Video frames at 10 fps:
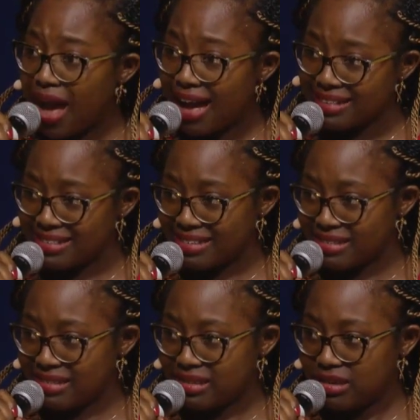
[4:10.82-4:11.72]

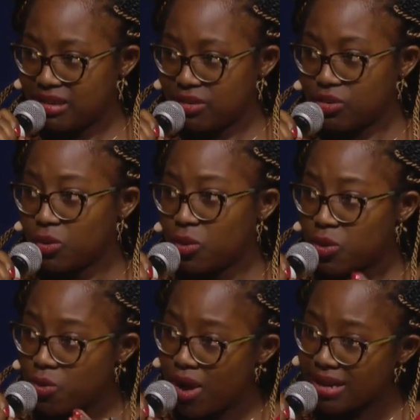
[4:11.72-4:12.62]
access to
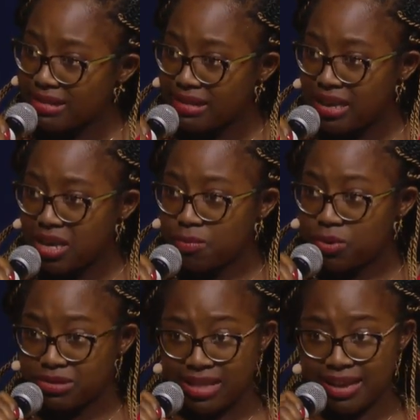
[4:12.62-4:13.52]
quality
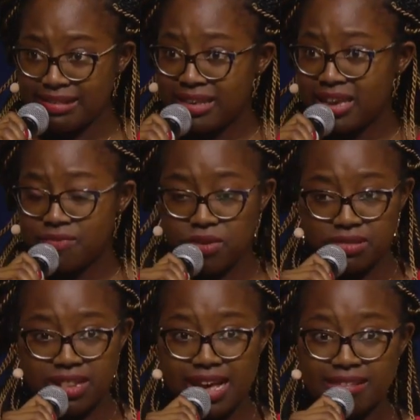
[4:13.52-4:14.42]
inputs like seed,
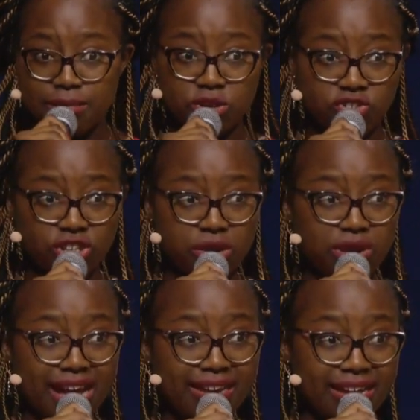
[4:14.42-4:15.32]
fertilizer,
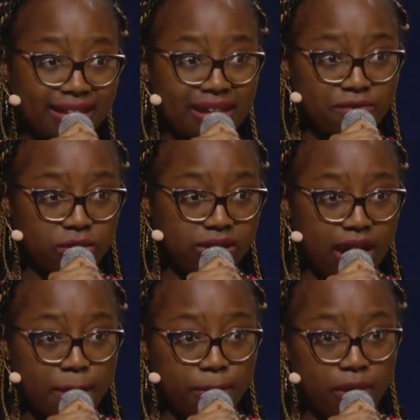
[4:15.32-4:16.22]
machinery, and data for their
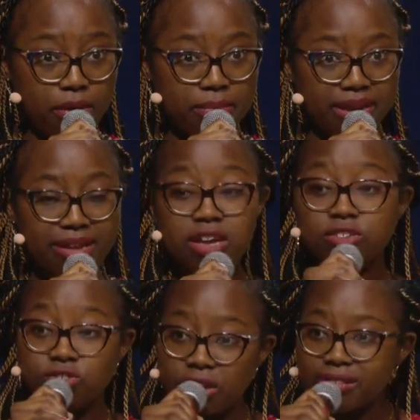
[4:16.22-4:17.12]
empowerment,
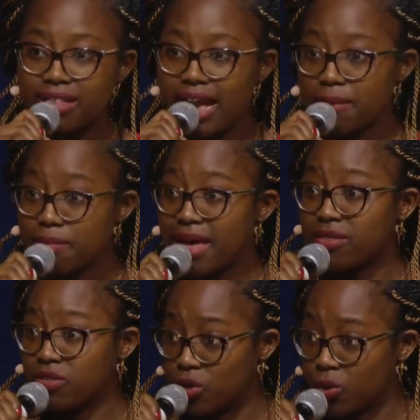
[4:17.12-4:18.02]
just like
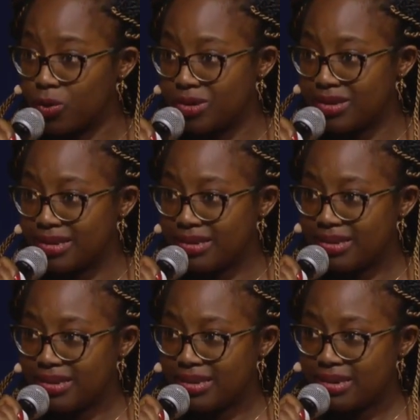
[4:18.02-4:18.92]
men do.
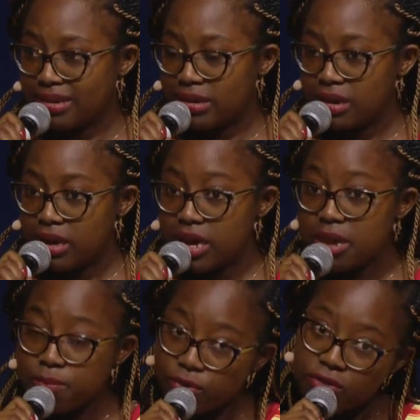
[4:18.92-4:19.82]

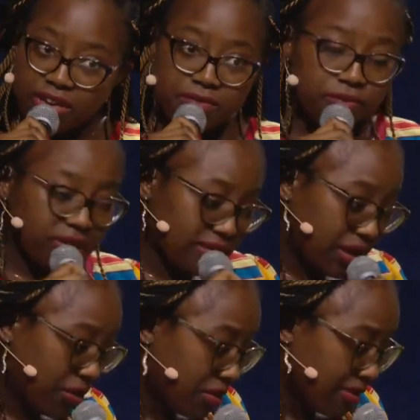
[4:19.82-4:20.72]
Improving food
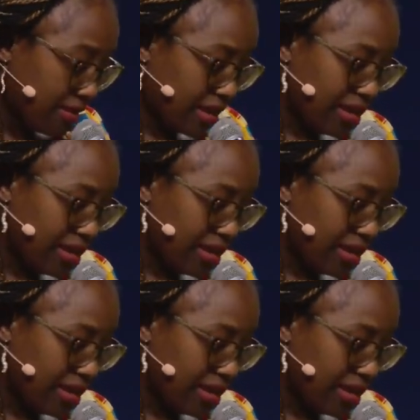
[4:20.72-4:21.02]
security,